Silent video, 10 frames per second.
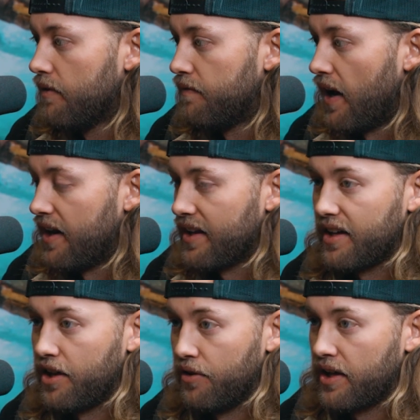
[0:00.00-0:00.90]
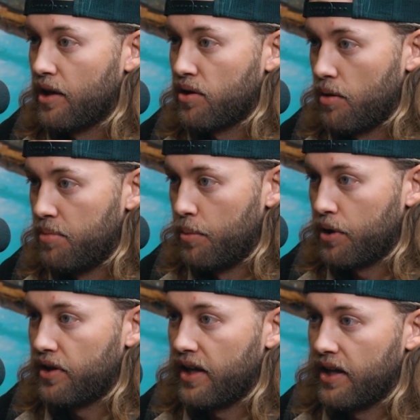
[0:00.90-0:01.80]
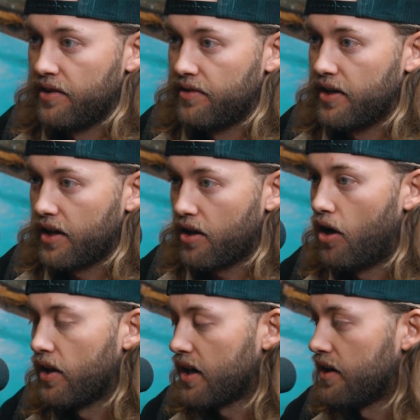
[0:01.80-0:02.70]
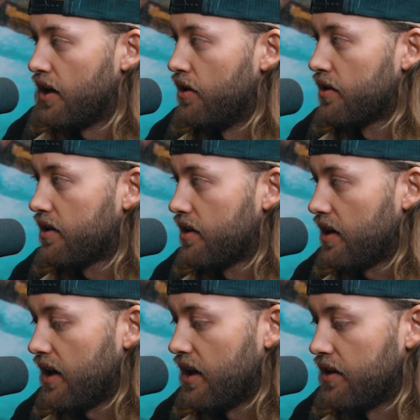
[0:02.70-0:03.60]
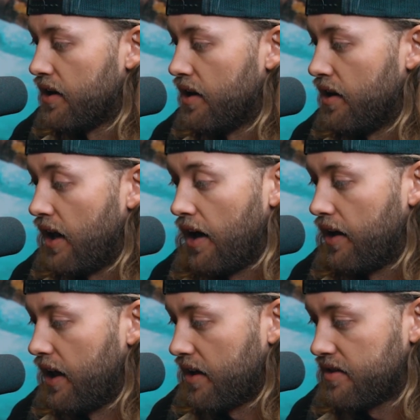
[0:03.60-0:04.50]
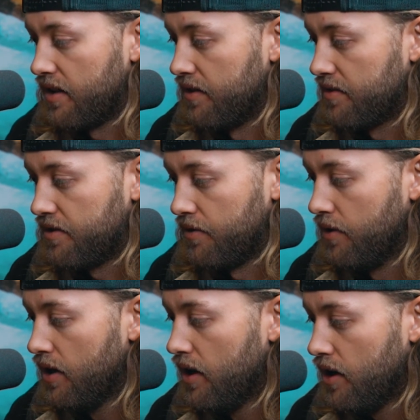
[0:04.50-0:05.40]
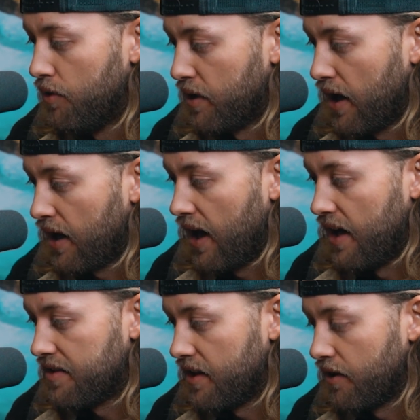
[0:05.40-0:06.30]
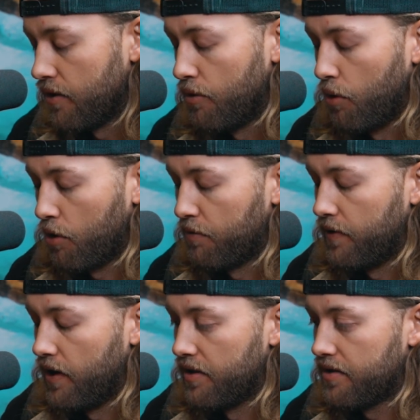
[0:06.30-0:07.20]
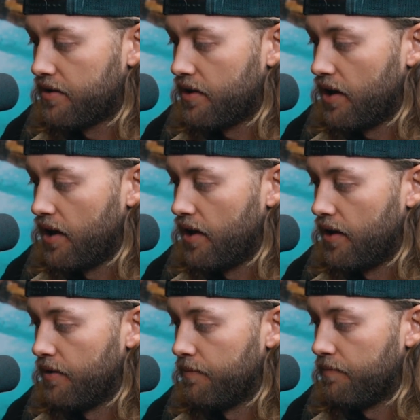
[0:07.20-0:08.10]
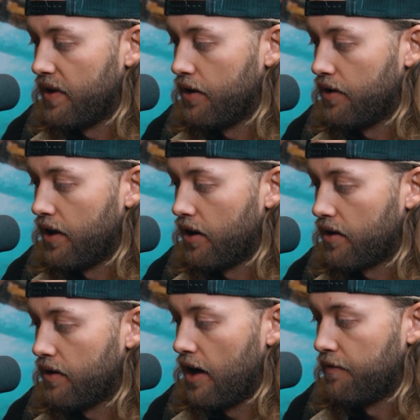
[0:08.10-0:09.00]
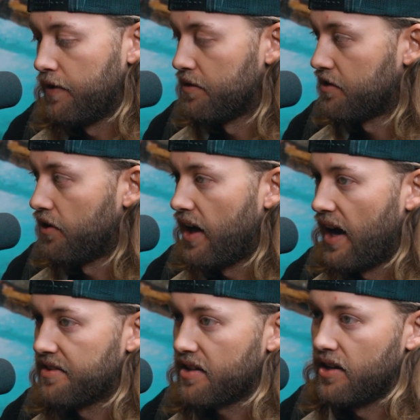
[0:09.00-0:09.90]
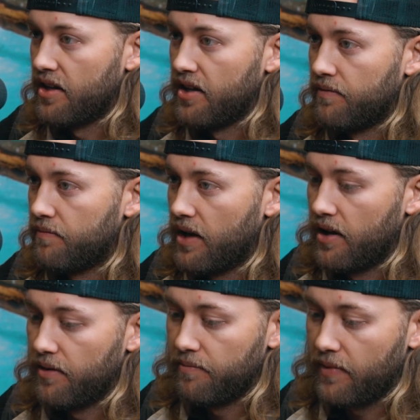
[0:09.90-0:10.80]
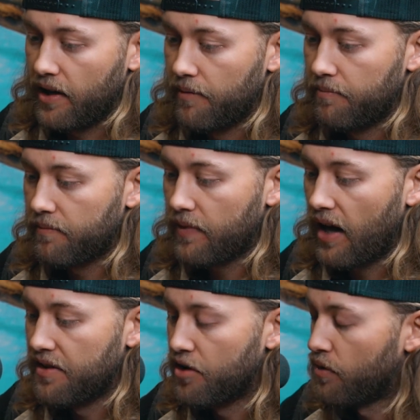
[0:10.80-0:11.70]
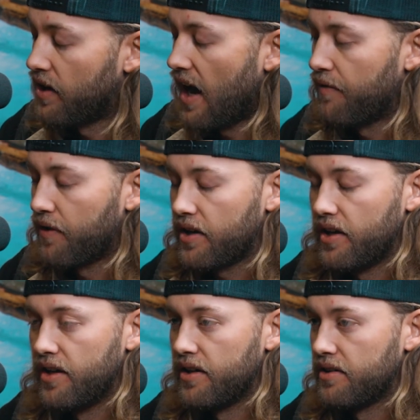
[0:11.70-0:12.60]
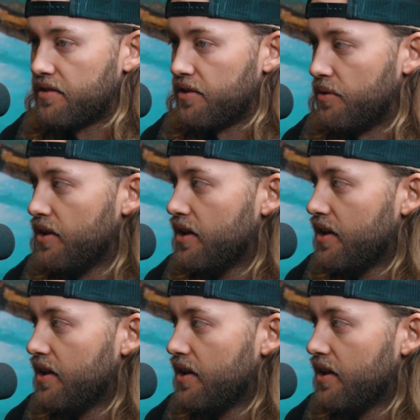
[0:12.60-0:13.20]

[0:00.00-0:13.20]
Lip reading: finding and killing elk on public land and calling in elk. And that extends to, we got guys here who work with us that are outfitters in Alaska, and I got guys over in Africa, and so